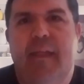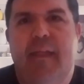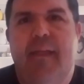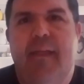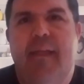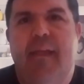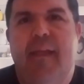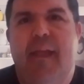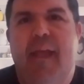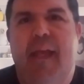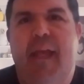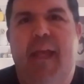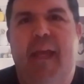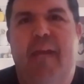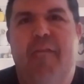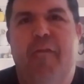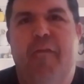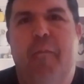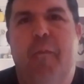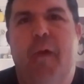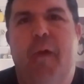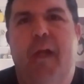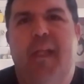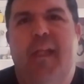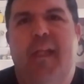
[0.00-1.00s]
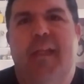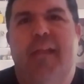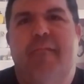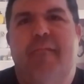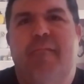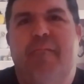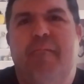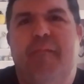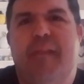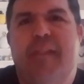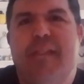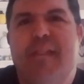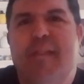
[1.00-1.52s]
Hey everybody,
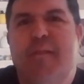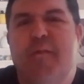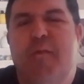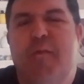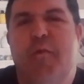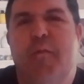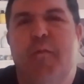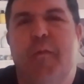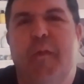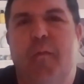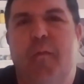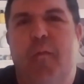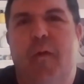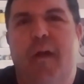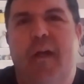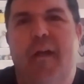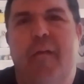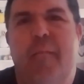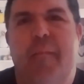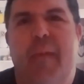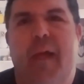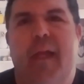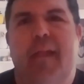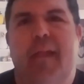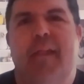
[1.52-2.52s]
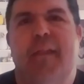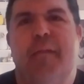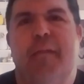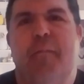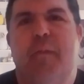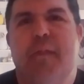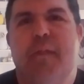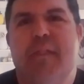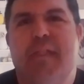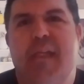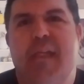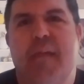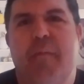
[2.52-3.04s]
this is Ruben. Welcome back to the
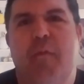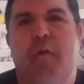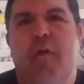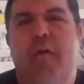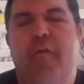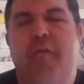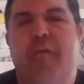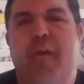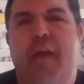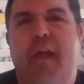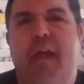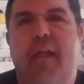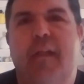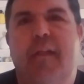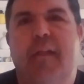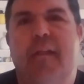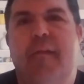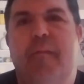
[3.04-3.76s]
placebo effect.